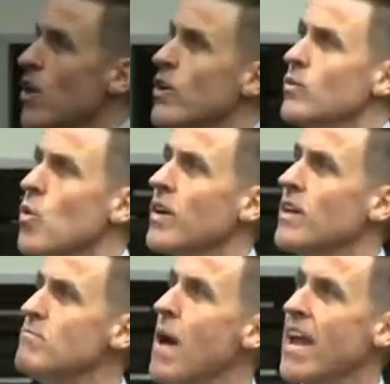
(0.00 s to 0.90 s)
You could work
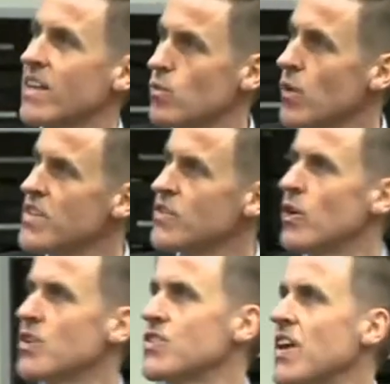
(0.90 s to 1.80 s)
in banks,
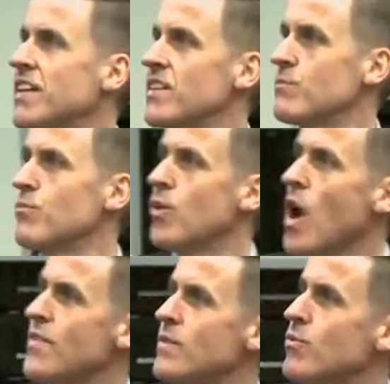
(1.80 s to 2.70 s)
research centres,
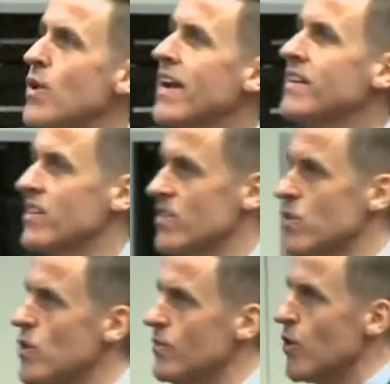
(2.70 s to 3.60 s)
private practice,
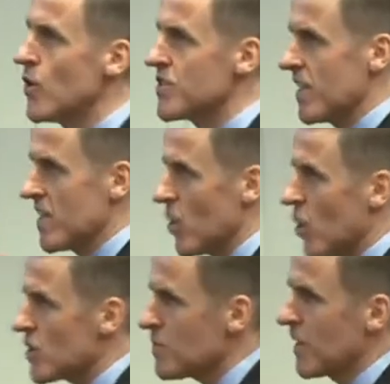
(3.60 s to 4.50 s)
universities,
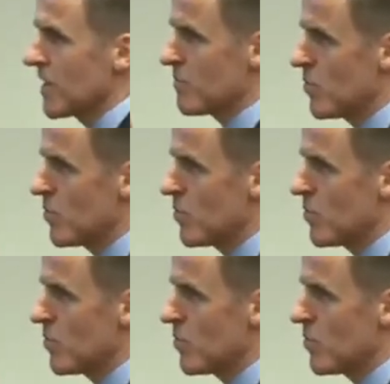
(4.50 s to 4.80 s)
hospitals,